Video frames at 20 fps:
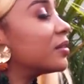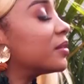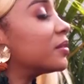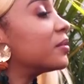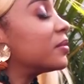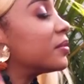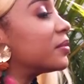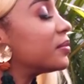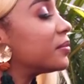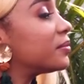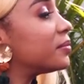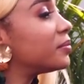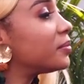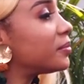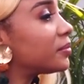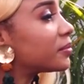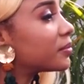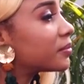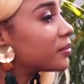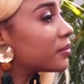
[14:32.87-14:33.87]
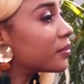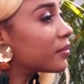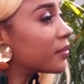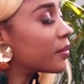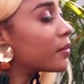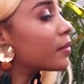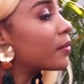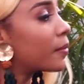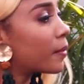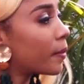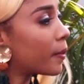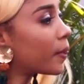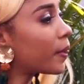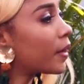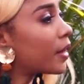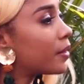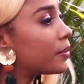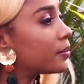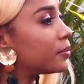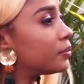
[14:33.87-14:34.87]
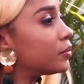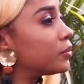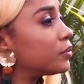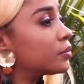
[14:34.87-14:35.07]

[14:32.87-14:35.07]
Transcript: you know, look through your uh, music?